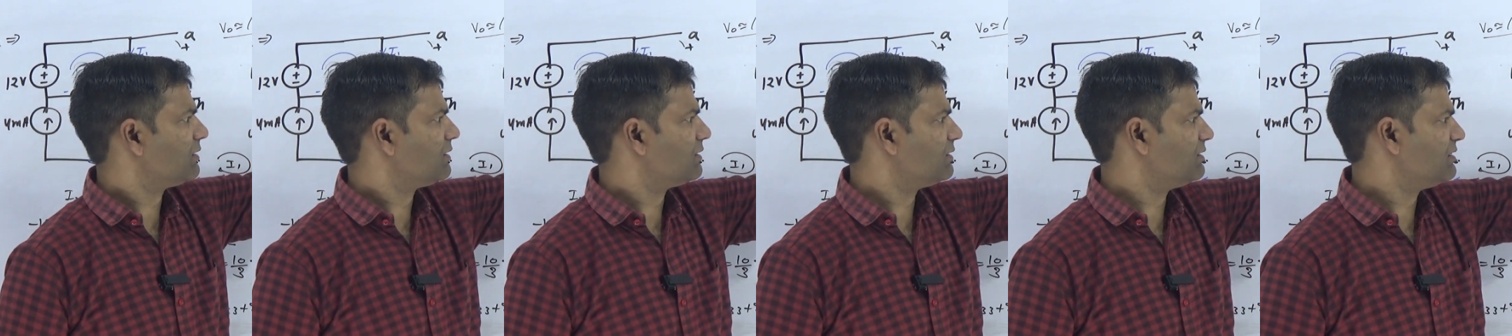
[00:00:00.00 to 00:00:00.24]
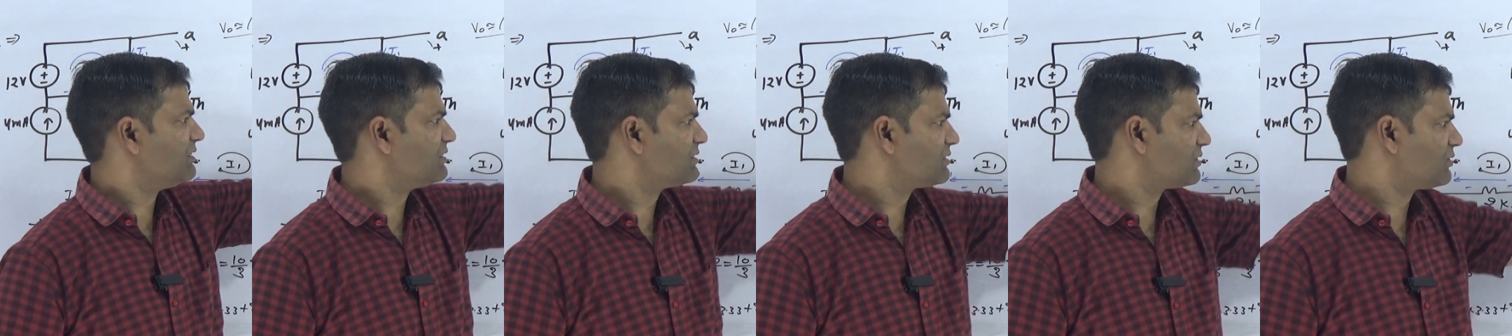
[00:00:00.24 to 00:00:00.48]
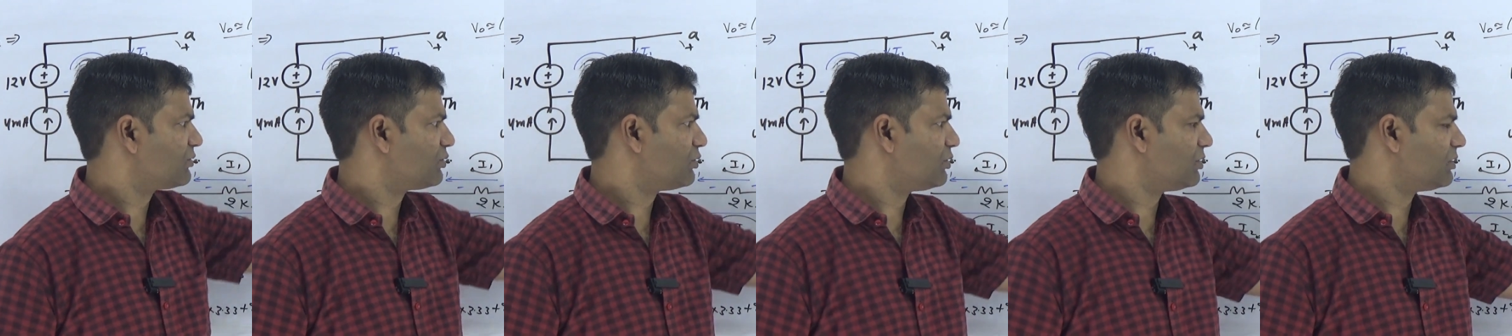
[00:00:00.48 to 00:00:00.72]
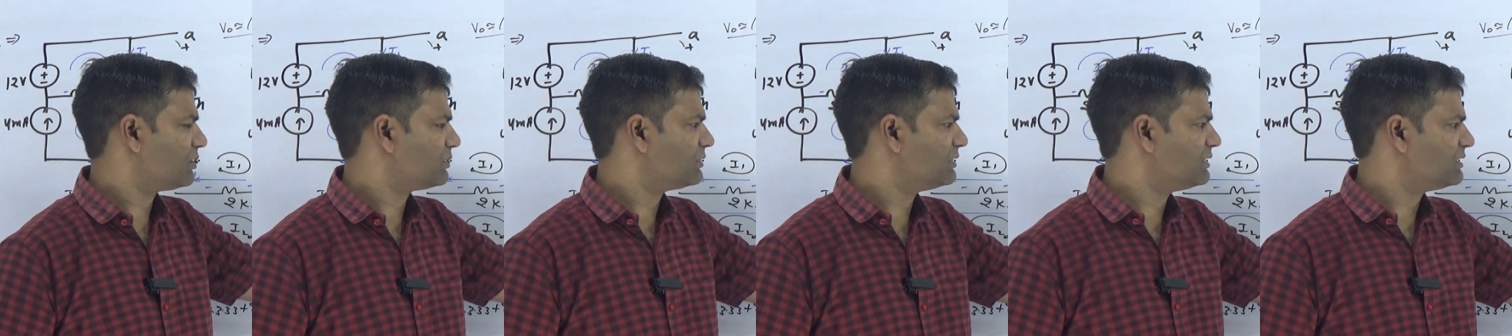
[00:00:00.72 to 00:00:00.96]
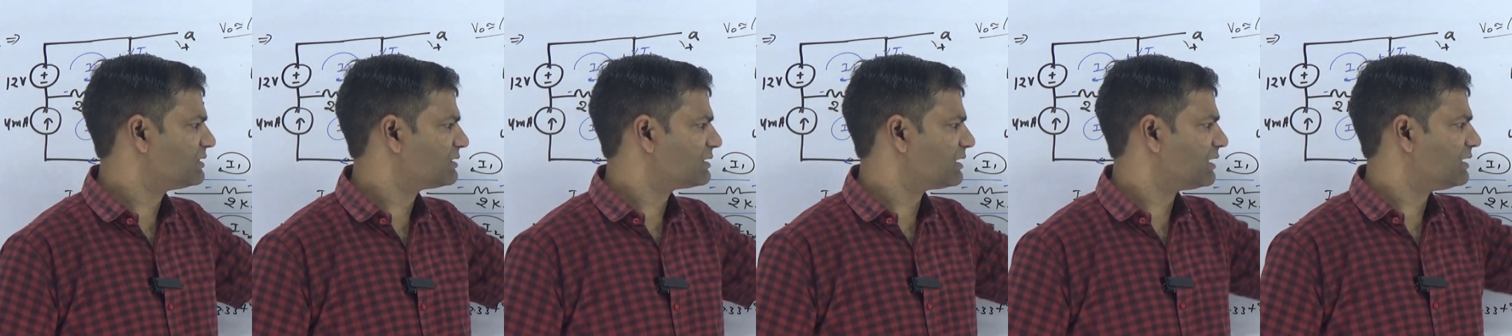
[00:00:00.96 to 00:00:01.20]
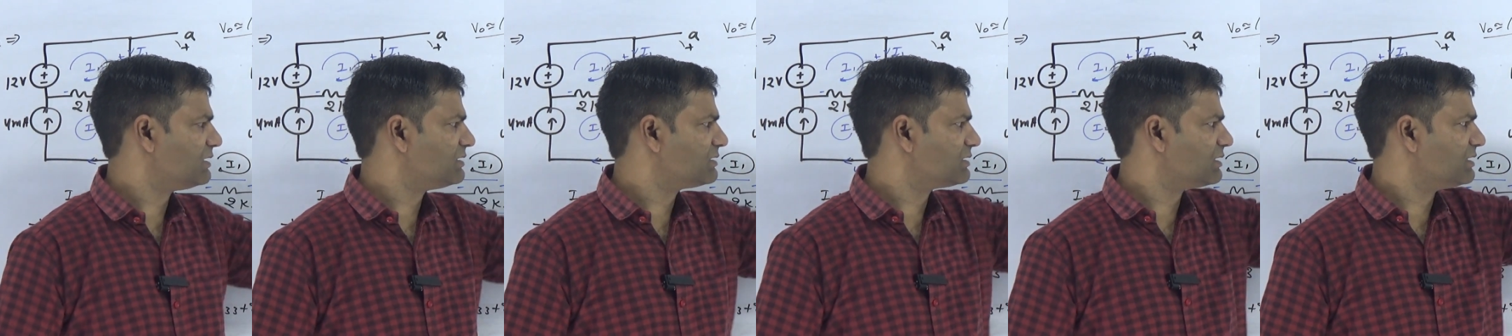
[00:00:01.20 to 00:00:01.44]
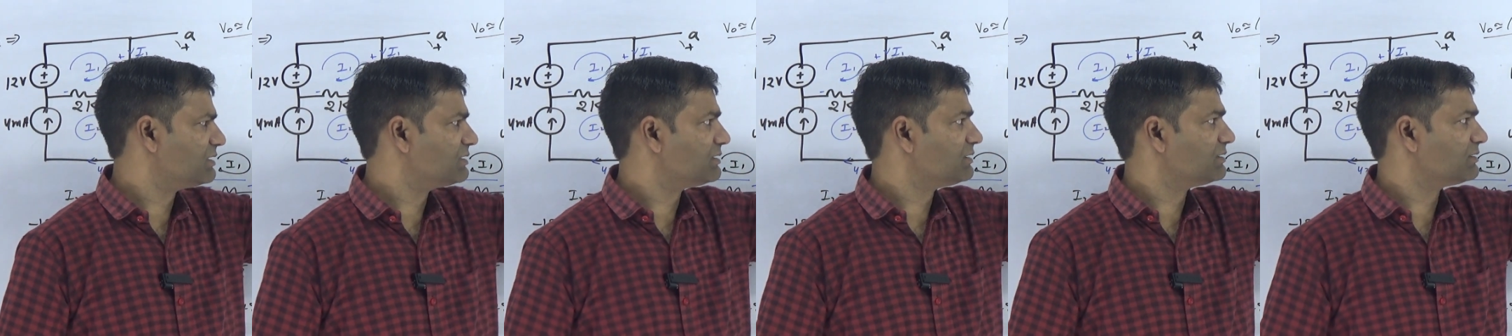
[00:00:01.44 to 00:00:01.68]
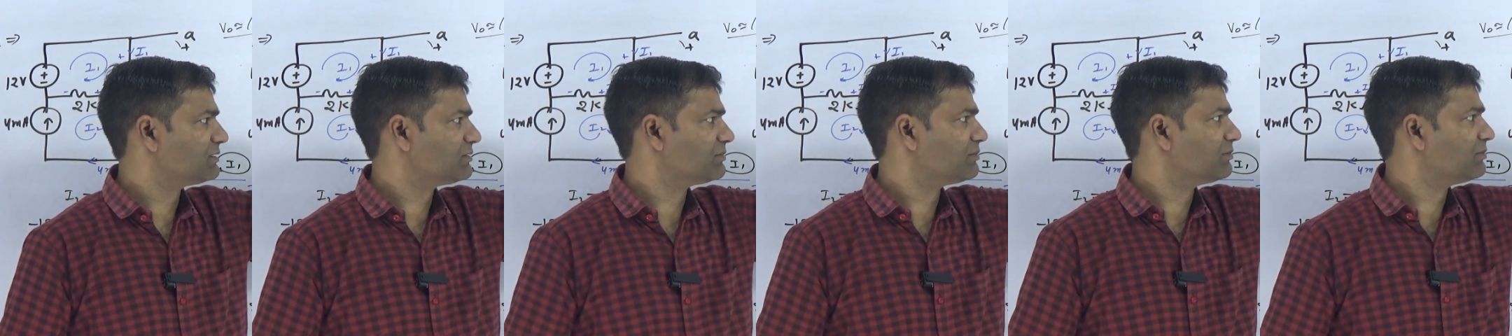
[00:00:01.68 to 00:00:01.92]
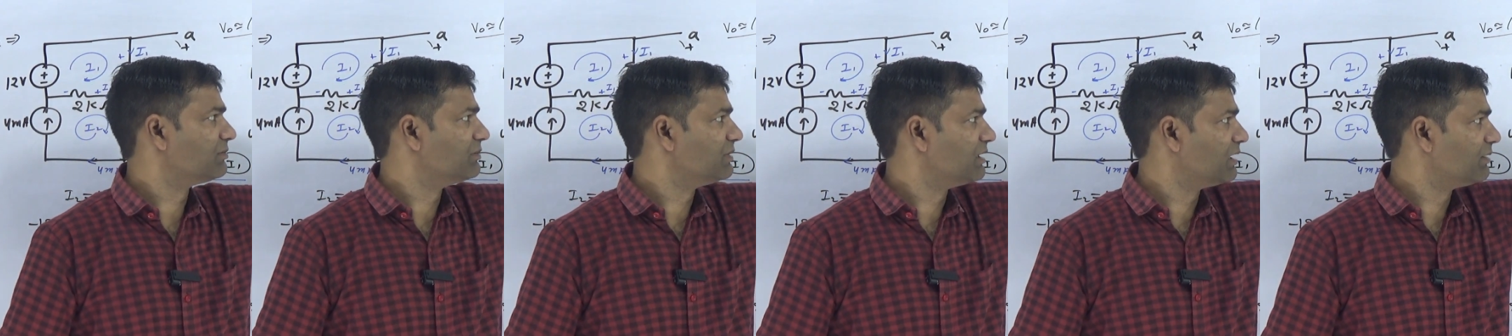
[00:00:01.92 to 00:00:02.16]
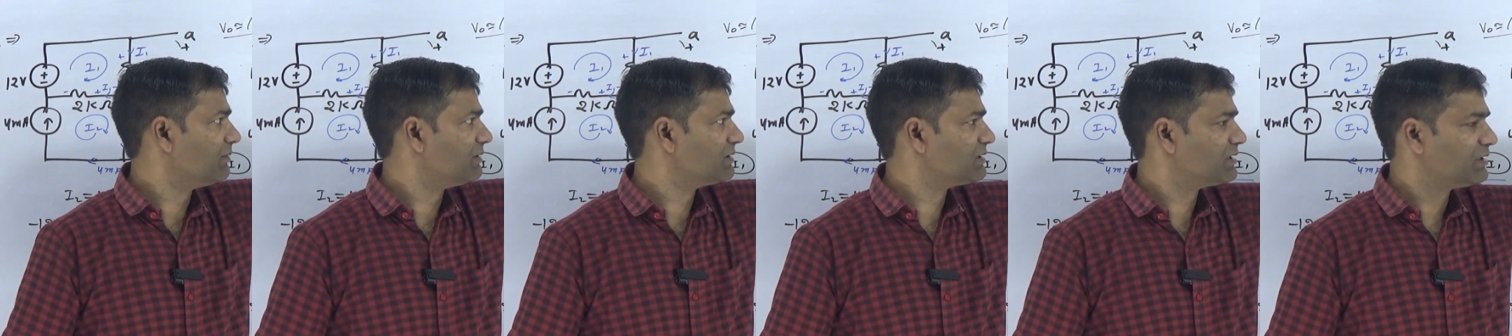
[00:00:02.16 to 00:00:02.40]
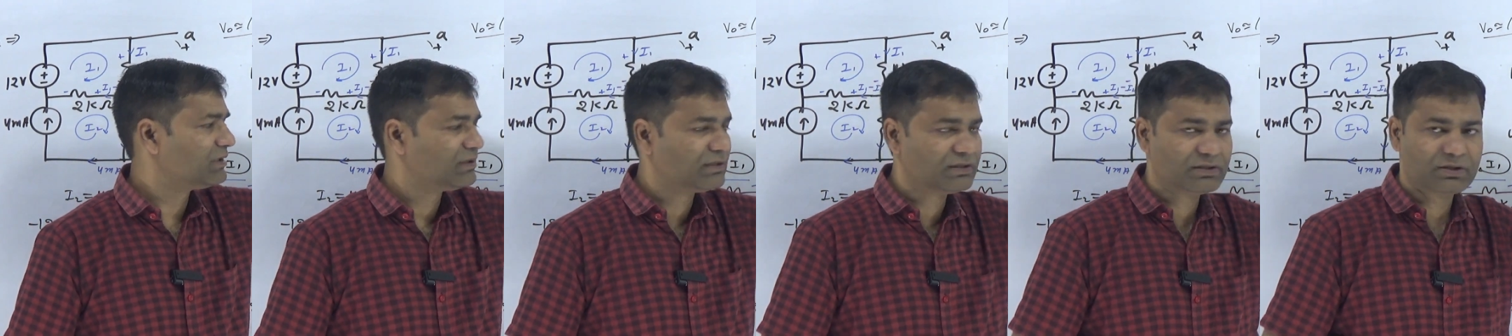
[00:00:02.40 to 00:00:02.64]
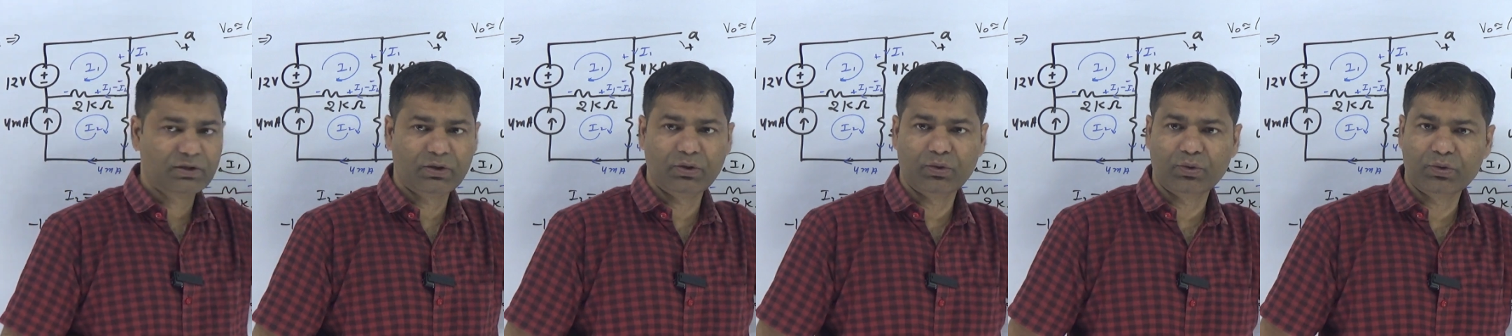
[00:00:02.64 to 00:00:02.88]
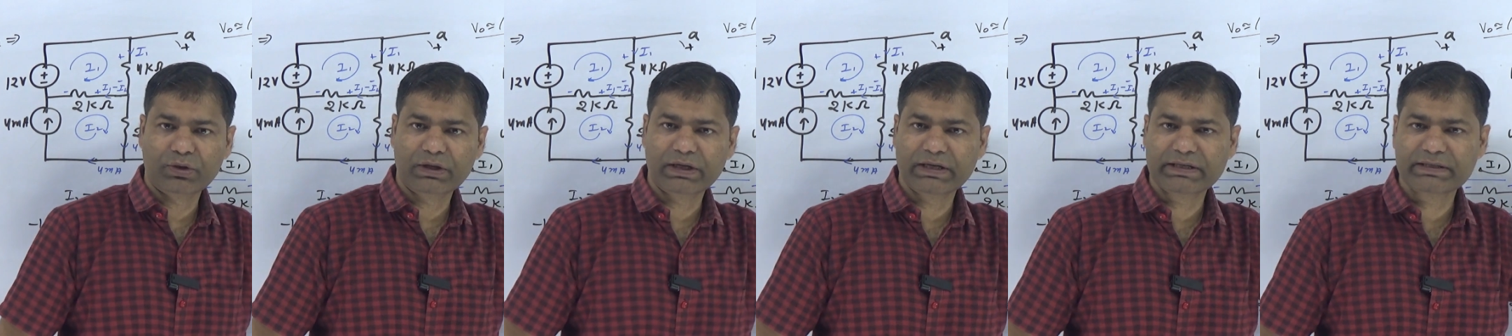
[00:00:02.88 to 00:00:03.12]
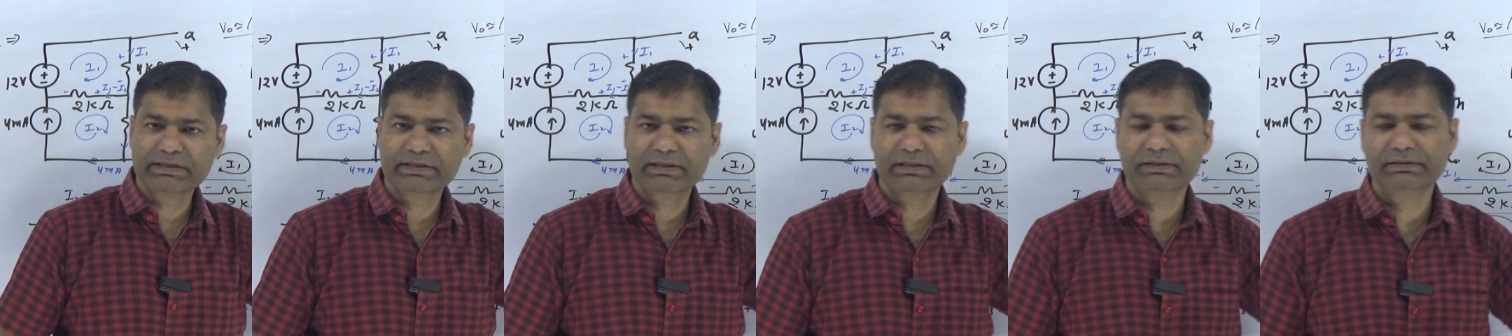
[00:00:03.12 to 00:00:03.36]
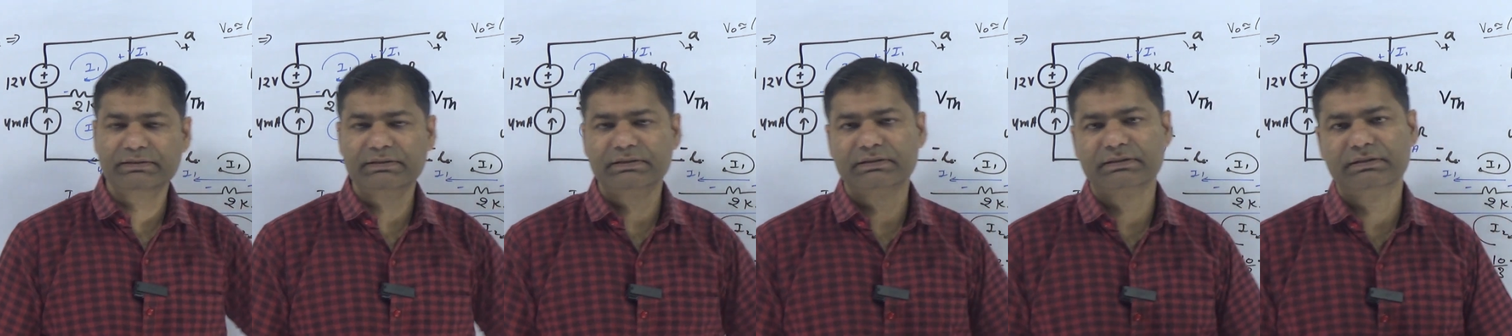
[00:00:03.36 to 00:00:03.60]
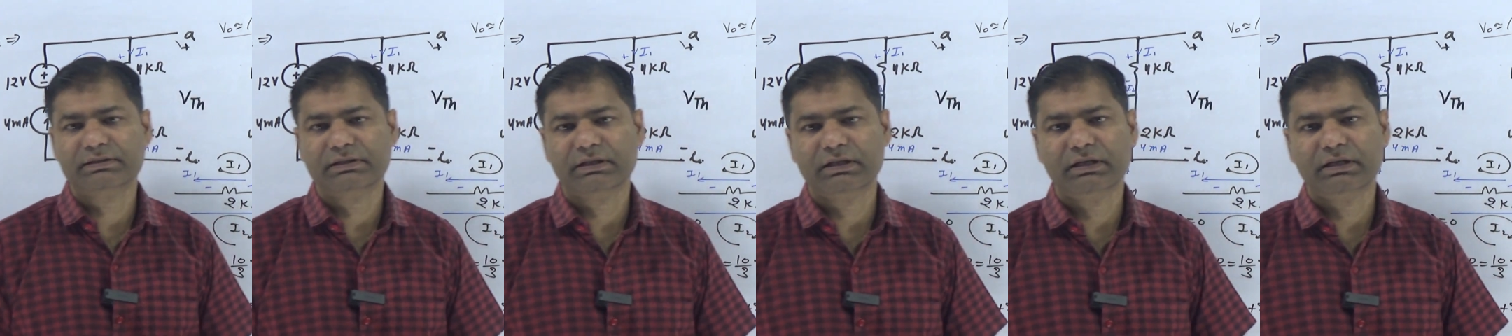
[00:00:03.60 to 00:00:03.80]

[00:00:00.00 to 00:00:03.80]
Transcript: this resistance is behave as a load resistance.